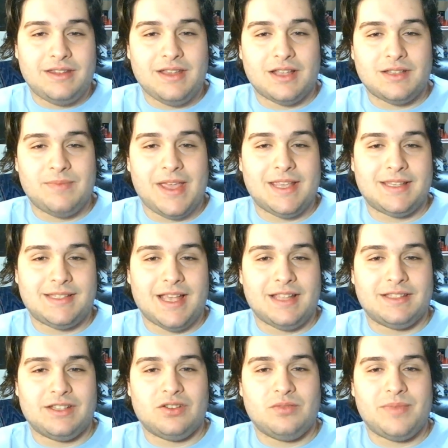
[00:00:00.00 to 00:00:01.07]
does make
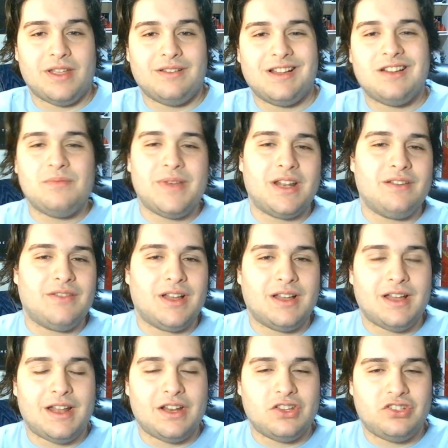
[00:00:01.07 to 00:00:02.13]
sense. It'll be a little bit of
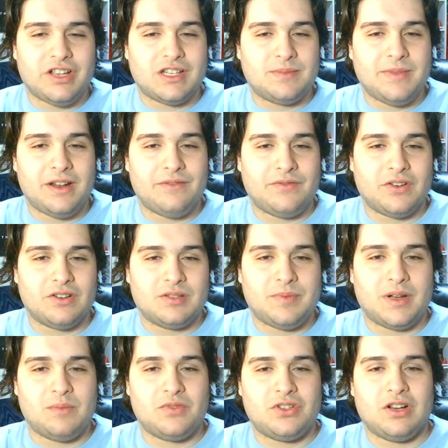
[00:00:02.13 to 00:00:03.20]
an adjustment at first,
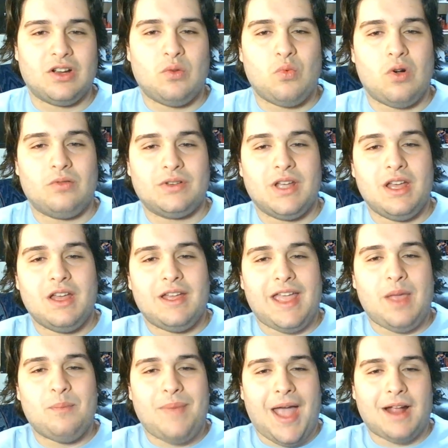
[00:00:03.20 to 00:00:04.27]
but I'm sure it won't
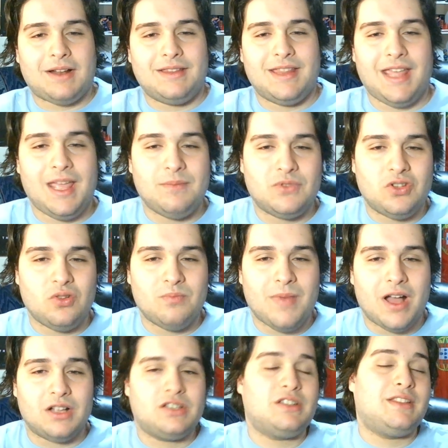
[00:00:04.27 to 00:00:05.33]
impact the game too
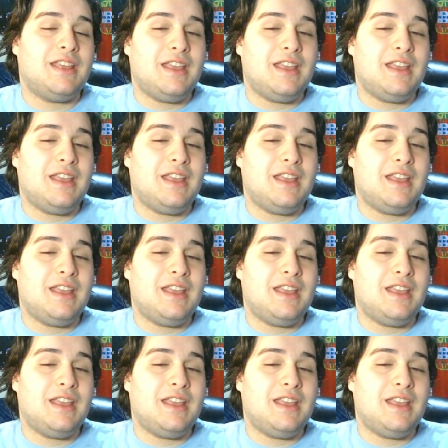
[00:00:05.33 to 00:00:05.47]
much.